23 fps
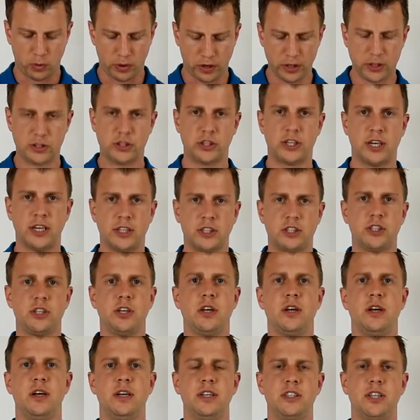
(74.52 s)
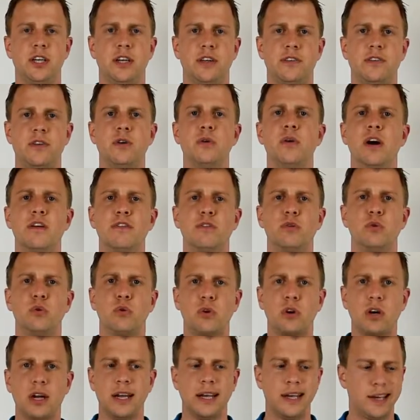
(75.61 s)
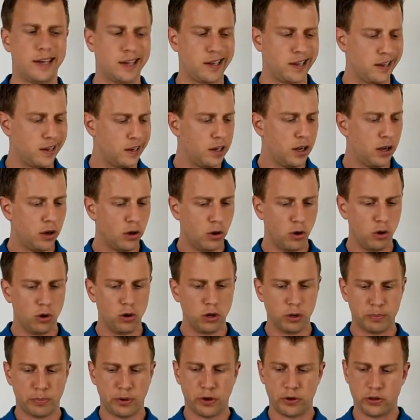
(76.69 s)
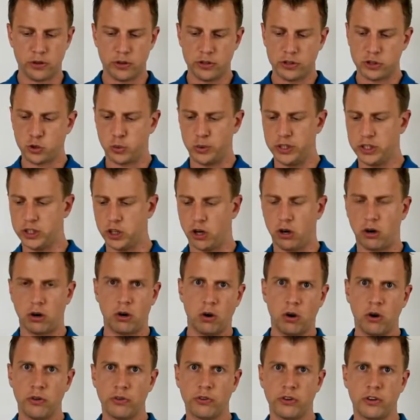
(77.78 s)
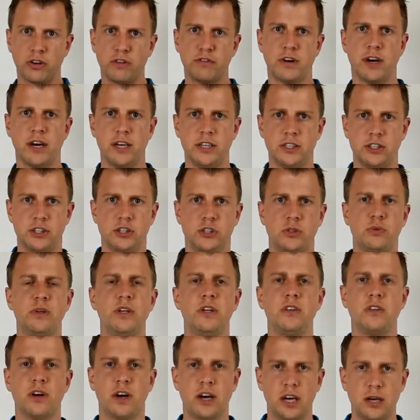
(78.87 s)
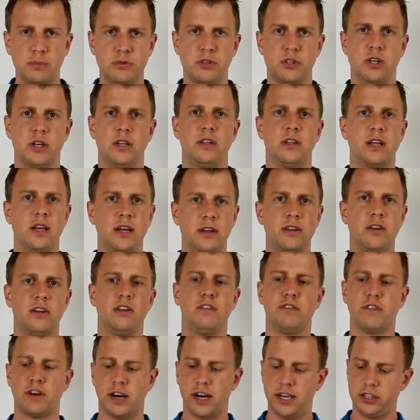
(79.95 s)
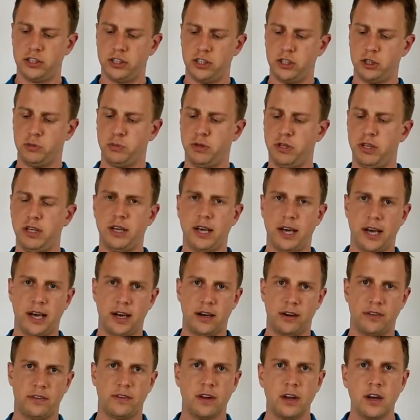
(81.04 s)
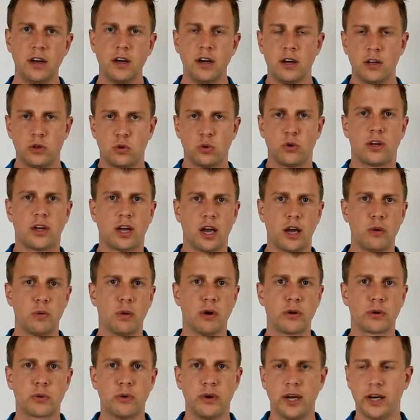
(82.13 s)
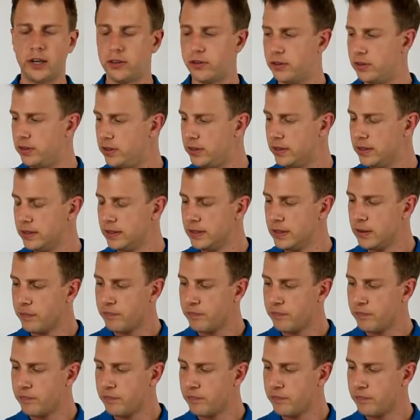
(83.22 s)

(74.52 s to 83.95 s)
What it says is that you have to click all the buttons which are on the devices 3 times and then the device is being added to the K1 connector.